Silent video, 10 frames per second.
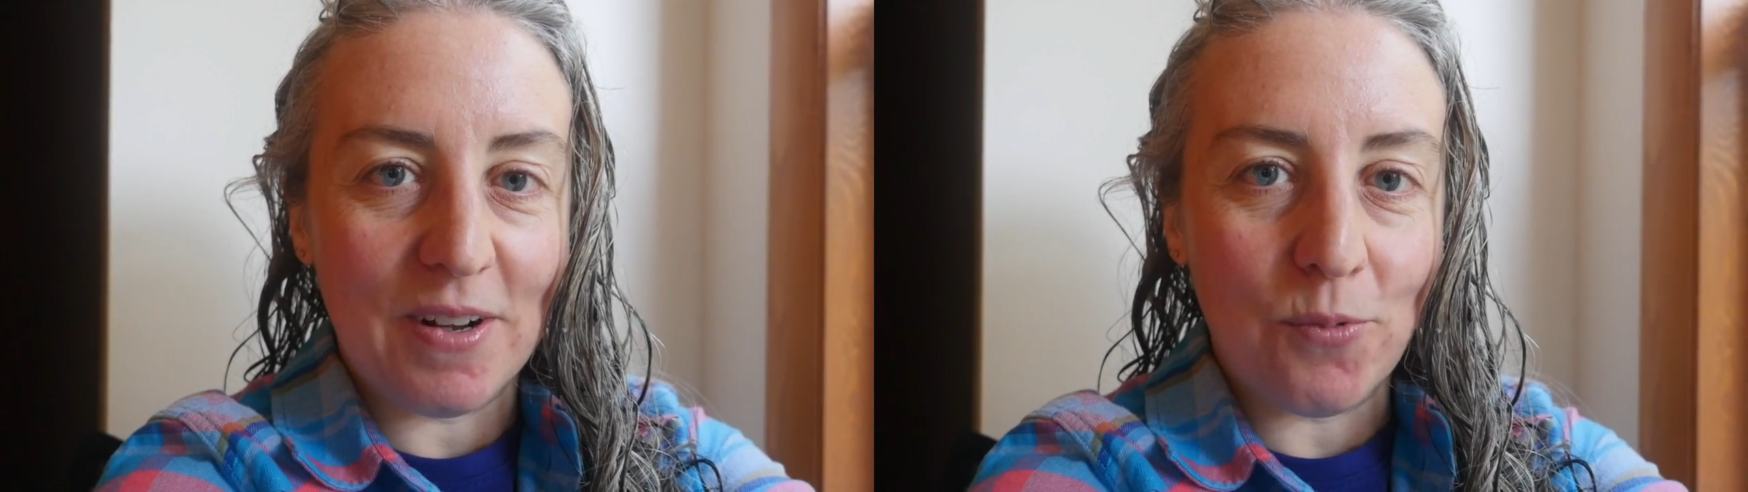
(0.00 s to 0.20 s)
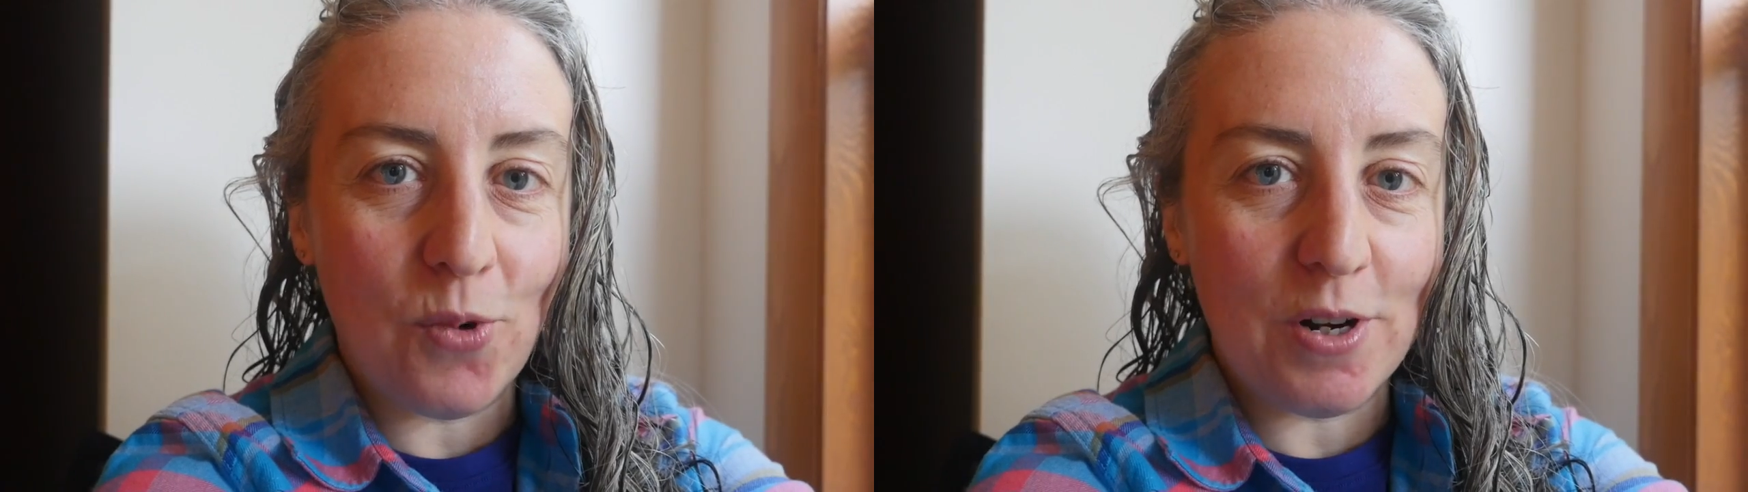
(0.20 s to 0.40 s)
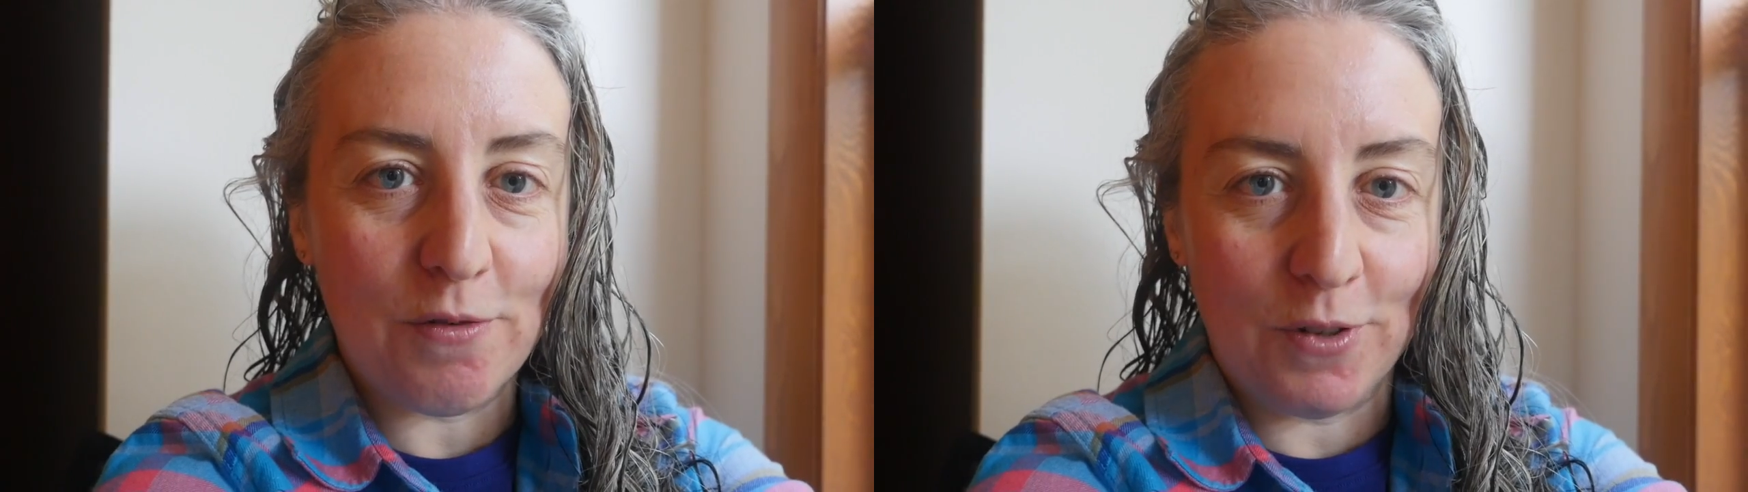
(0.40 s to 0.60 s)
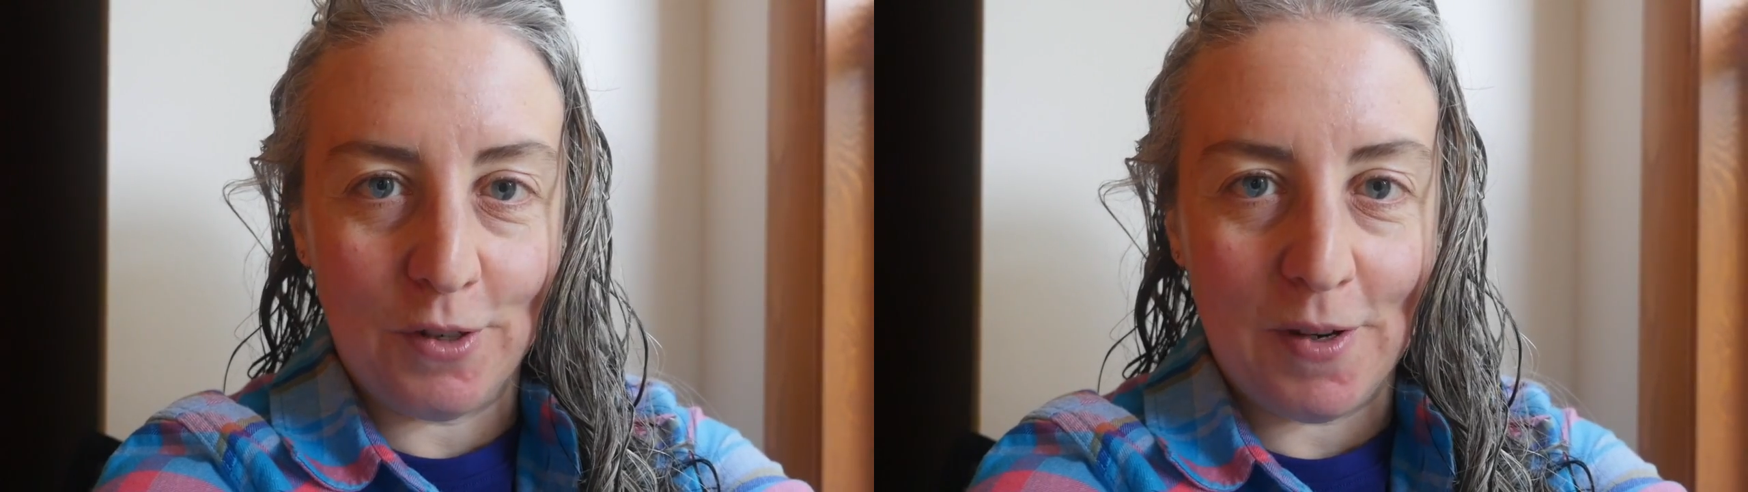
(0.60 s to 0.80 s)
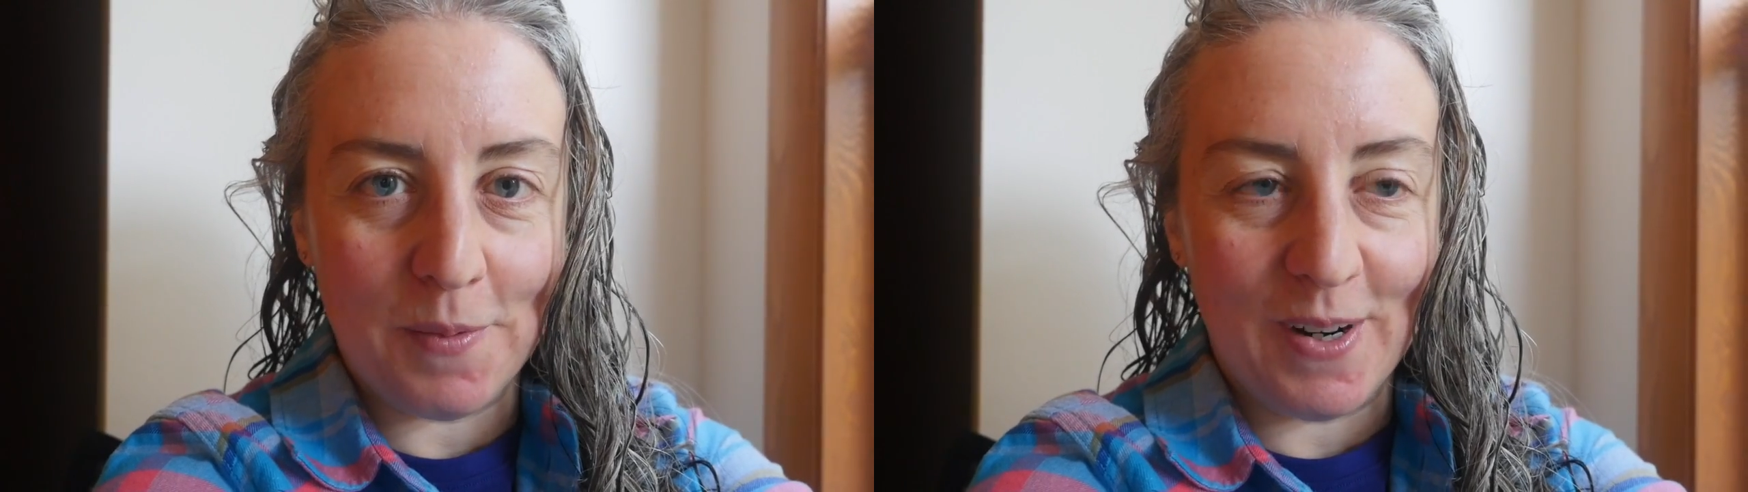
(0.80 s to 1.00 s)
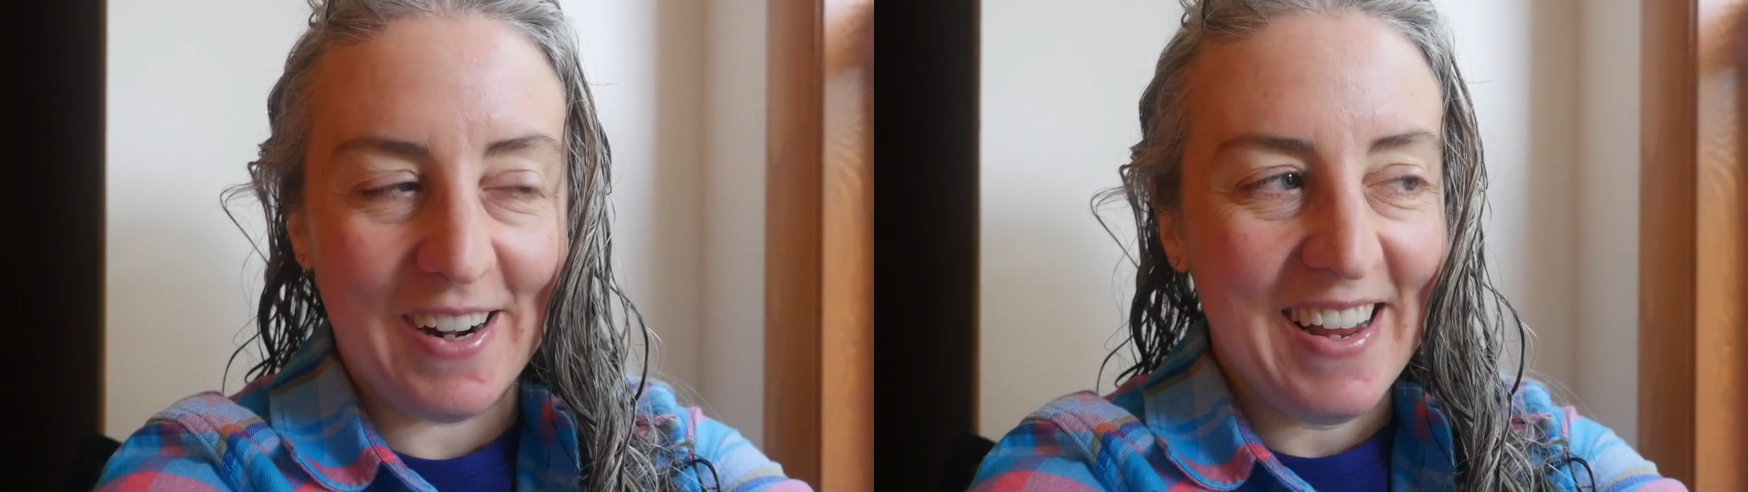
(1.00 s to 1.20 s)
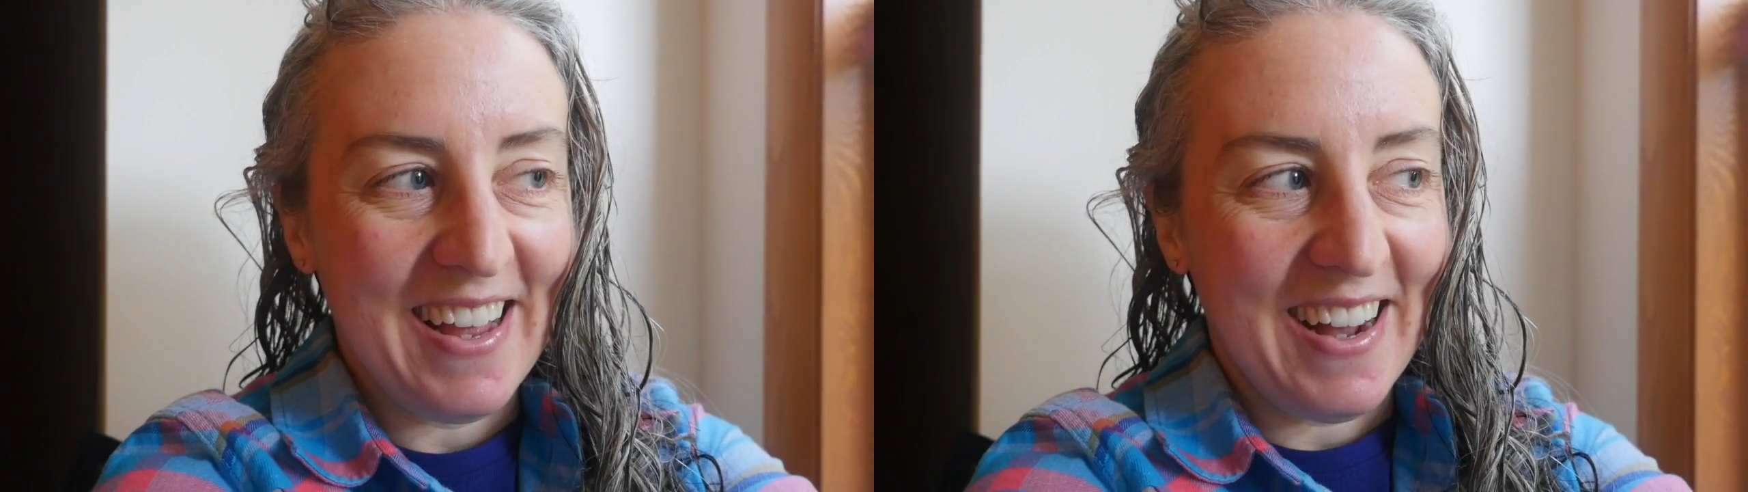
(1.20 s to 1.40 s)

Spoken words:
wonderful November,